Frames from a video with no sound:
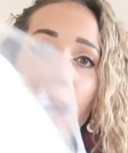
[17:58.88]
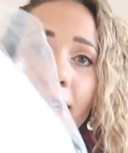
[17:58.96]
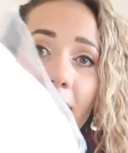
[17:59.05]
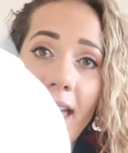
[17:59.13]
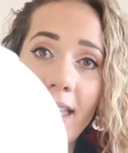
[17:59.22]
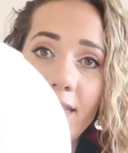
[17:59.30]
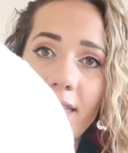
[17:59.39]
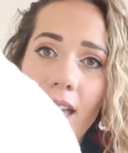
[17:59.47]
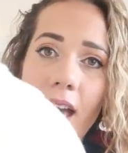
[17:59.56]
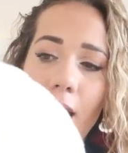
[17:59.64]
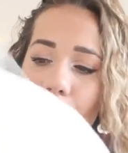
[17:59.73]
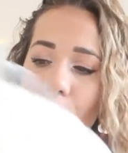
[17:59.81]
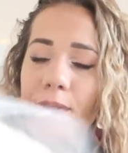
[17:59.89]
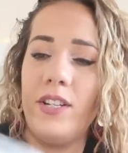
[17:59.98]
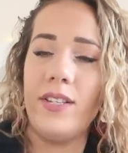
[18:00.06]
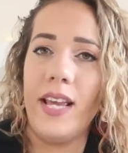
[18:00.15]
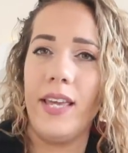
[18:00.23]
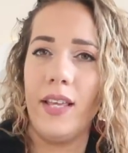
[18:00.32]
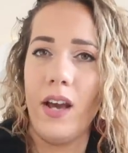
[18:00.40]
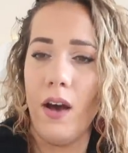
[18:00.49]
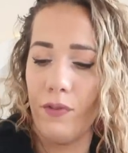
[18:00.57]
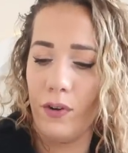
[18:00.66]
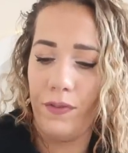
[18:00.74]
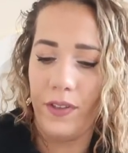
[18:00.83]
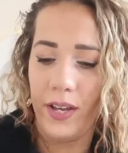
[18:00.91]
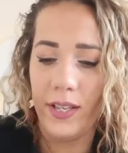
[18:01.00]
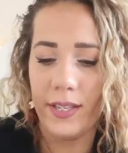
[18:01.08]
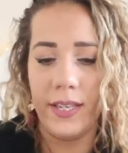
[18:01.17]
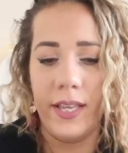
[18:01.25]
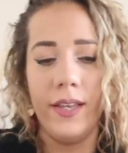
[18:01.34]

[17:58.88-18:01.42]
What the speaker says: Again, let me just take the cover off this.